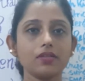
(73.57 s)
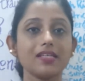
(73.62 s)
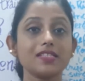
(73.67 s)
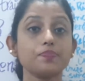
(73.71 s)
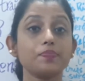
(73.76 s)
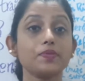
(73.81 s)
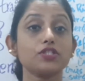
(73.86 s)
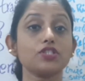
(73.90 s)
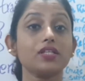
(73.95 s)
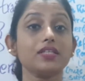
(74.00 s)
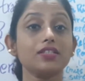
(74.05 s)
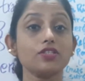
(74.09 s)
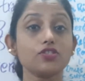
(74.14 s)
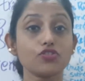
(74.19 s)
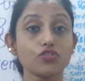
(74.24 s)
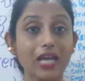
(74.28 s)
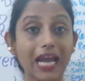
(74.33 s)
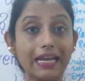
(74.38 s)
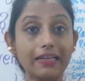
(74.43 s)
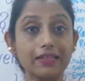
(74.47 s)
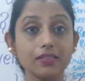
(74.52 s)
especially the
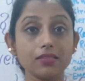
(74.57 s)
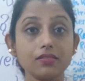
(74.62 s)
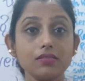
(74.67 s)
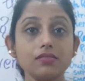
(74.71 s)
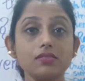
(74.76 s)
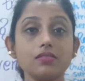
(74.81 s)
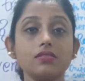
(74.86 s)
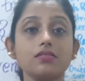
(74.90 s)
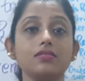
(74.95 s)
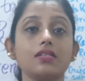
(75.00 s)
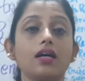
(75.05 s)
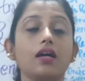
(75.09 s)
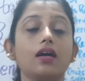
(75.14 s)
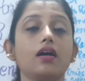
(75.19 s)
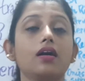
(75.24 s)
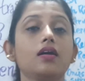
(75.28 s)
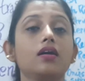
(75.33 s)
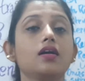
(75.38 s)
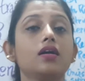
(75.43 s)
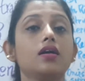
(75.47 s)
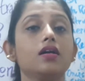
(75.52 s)
standards, the